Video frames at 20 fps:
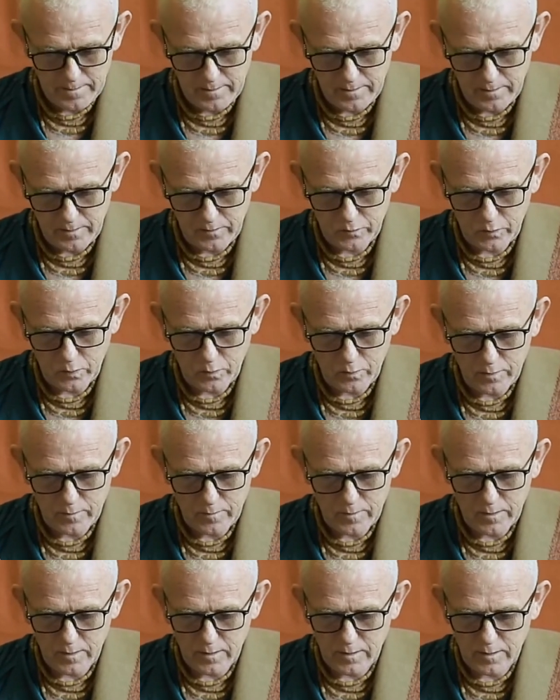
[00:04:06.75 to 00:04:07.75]
and so
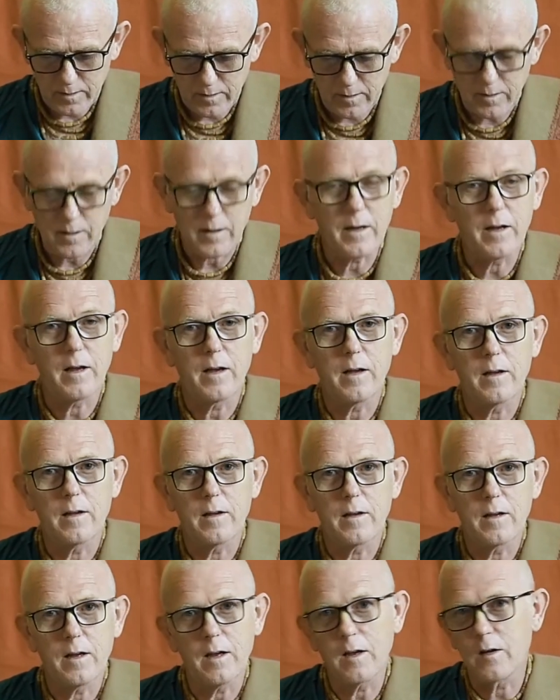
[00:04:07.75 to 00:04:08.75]

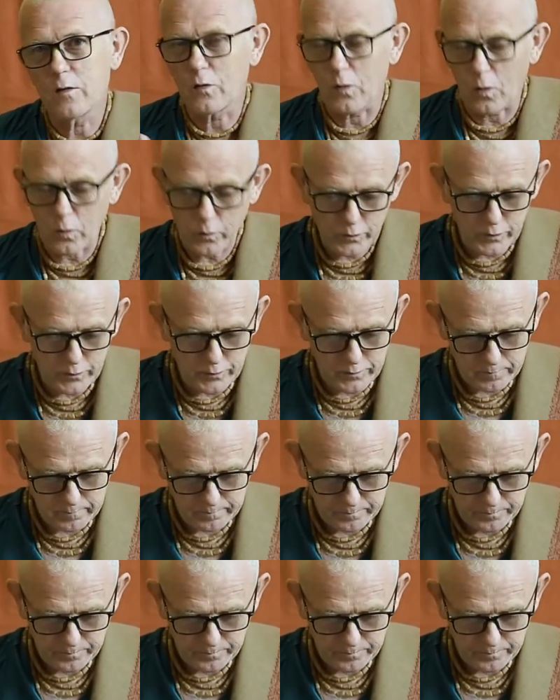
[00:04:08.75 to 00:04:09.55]
exalted.